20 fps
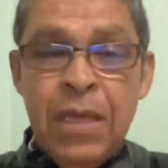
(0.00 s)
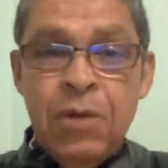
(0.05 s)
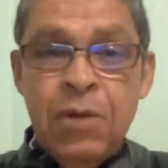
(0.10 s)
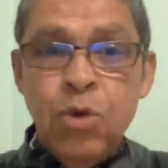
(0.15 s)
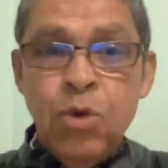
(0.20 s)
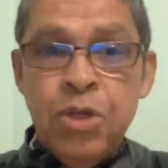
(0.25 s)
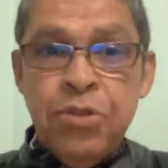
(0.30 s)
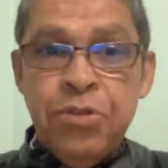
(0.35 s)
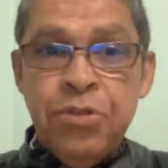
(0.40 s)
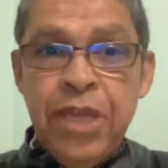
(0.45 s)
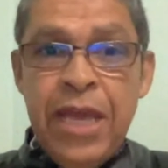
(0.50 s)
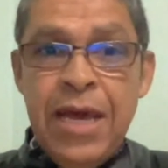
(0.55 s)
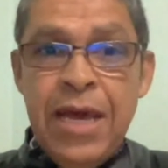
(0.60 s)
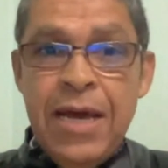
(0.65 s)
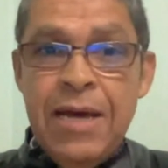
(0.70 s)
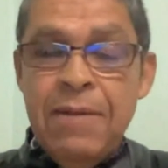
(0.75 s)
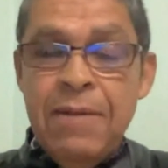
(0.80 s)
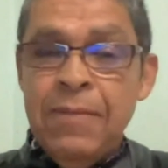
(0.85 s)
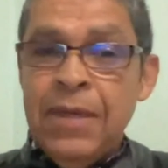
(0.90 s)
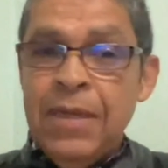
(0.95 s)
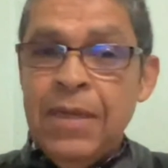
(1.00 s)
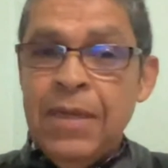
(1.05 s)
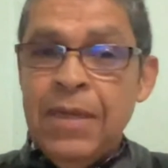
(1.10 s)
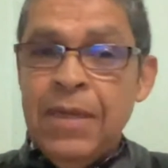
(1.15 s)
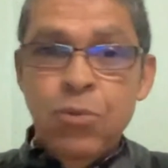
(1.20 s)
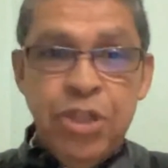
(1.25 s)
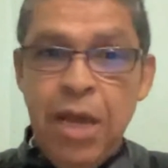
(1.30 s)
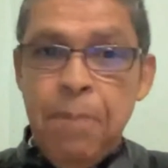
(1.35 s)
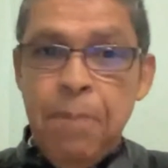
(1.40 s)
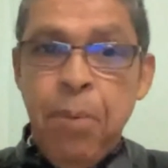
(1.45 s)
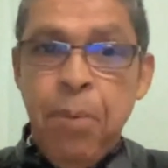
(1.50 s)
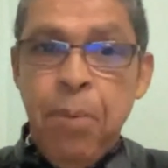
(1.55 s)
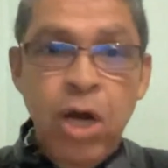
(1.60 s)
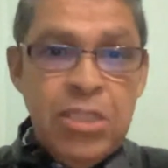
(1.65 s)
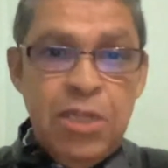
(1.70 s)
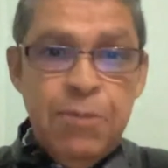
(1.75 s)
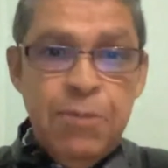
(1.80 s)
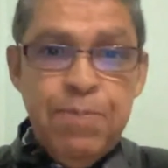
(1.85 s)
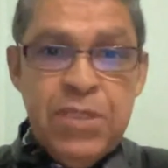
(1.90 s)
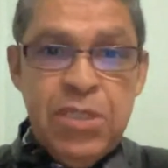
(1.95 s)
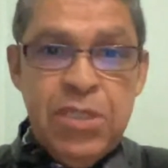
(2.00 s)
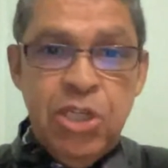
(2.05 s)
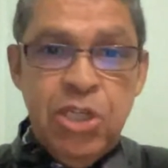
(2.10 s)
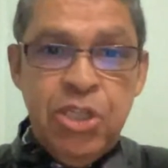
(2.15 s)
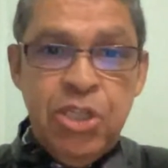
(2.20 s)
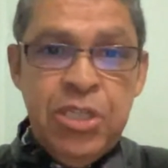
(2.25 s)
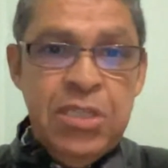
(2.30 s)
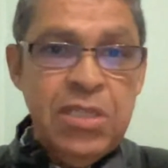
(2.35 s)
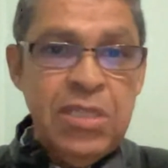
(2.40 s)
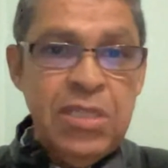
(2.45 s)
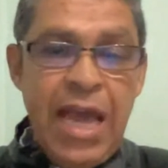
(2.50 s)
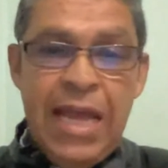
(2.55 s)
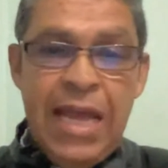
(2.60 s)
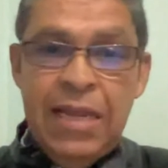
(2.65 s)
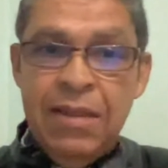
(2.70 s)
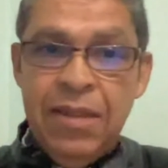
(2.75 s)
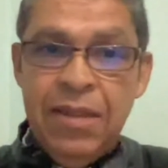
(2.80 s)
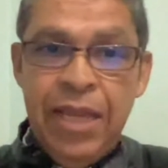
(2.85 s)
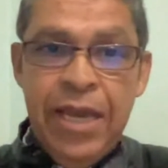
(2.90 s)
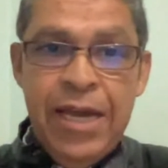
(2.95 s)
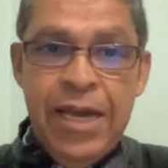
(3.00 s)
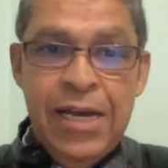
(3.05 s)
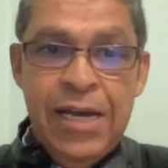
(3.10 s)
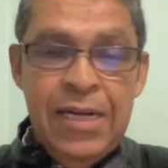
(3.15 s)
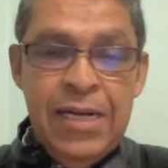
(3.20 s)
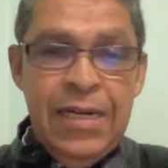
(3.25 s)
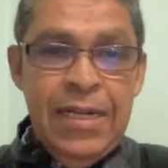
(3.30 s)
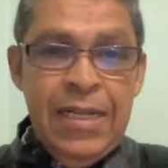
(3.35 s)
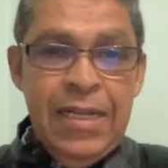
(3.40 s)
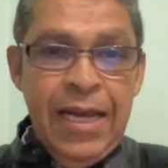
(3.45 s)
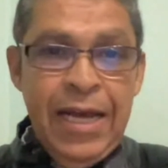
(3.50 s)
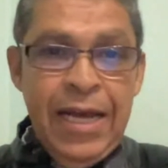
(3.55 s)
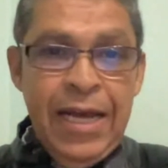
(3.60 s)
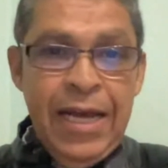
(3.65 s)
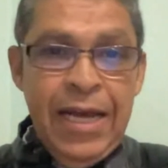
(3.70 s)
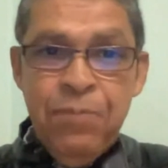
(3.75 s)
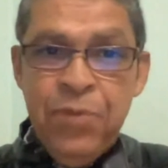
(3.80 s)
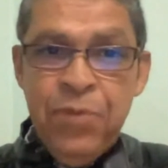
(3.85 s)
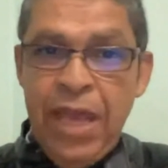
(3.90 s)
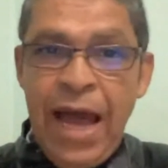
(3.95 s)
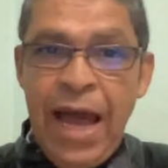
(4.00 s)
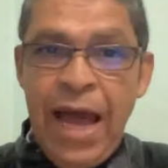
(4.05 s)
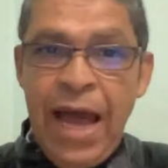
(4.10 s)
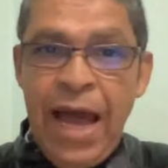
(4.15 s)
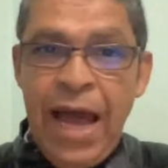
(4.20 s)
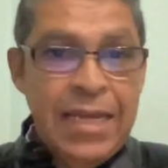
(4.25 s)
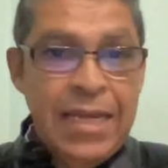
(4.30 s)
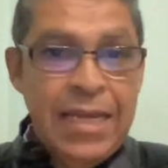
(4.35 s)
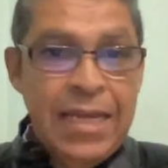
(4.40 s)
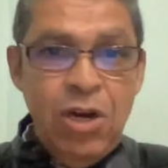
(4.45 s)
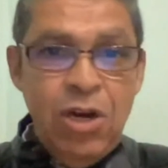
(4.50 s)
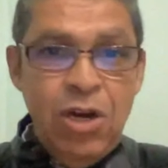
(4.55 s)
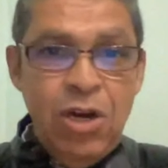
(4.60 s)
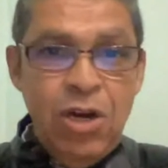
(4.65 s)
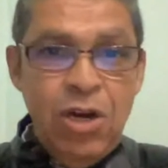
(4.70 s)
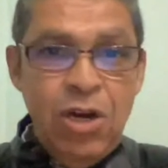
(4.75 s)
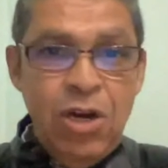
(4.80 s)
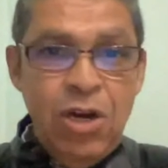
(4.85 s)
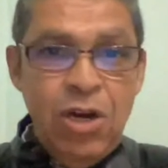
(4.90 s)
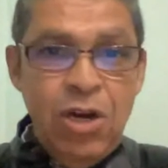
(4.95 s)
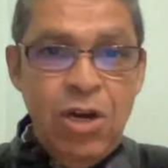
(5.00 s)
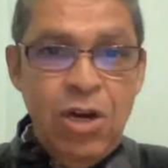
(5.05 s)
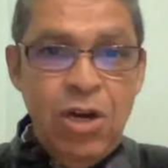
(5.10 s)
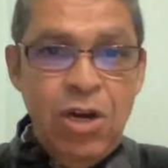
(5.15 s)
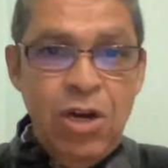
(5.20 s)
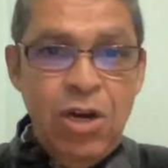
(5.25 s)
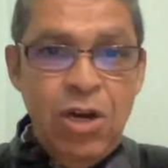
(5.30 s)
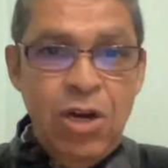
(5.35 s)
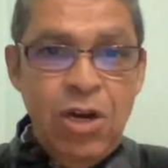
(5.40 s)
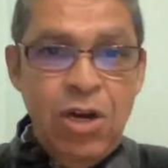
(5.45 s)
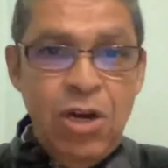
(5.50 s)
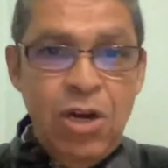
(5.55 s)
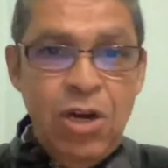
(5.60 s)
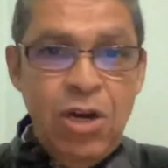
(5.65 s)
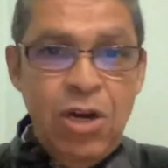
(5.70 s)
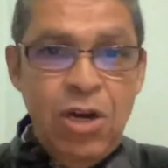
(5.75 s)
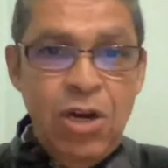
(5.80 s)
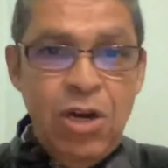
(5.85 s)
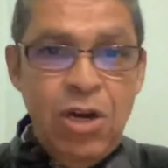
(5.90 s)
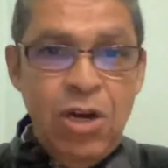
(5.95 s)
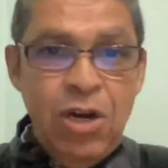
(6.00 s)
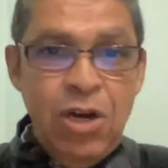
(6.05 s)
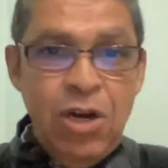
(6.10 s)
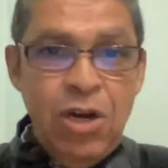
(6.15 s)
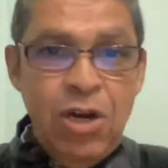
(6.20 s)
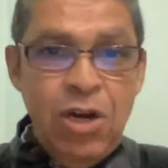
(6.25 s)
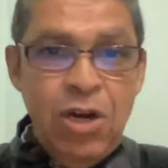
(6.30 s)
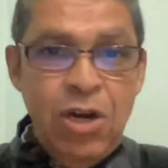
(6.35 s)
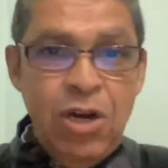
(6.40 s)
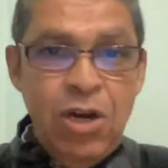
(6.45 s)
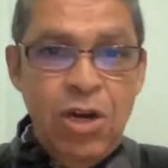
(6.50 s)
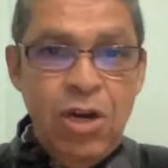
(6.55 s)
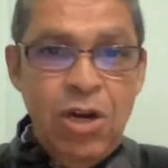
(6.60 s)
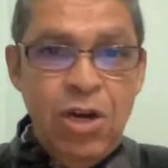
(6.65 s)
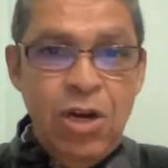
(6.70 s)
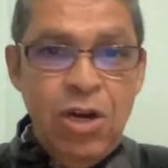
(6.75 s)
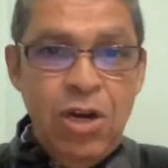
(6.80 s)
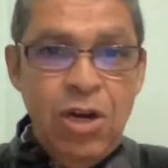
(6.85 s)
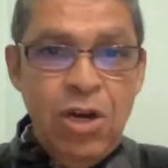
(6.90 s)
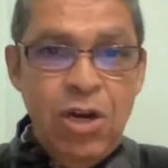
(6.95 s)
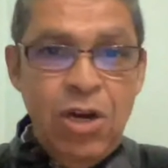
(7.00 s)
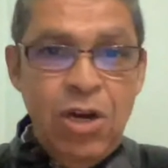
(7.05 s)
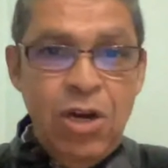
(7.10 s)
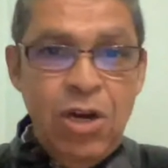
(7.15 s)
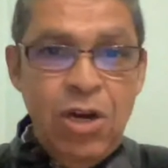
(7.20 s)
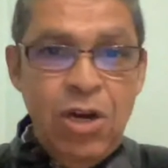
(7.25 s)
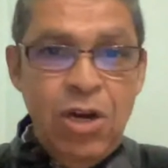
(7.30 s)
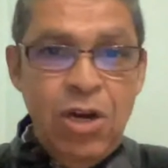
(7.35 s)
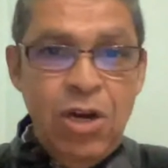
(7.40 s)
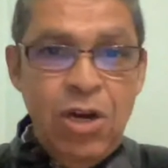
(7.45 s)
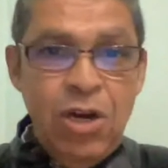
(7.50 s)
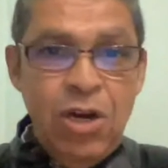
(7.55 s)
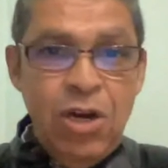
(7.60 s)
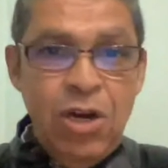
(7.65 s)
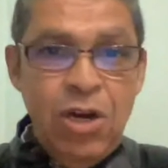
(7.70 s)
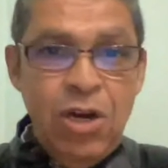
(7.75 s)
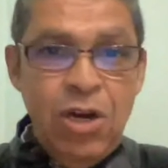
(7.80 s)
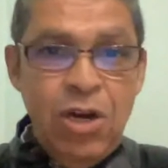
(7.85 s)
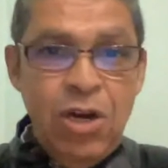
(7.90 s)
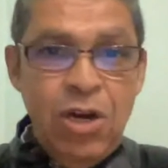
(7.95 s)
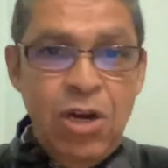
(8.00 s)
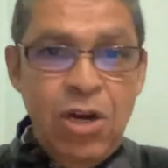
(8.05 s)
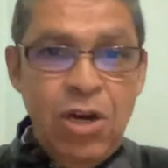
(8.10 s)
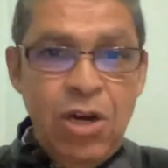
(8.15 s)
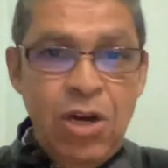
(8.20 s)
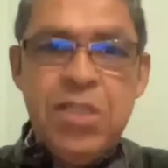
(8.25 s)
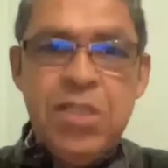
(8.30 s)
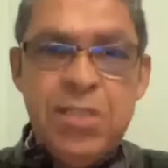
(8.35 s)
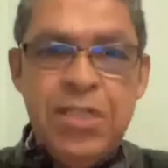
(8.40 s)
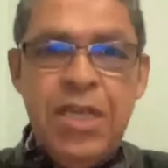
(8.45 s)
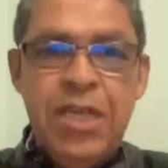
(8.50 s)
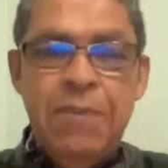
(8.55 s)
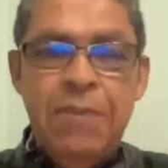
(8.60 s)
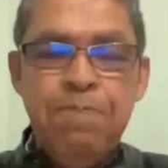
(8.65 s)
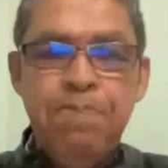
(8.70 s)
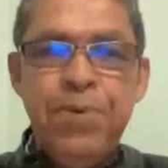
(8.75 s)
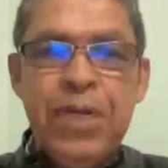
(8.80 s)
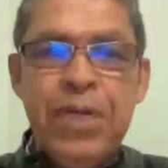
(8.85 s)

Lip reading: with their party positions and their ideology, but as the ACDP, we do not see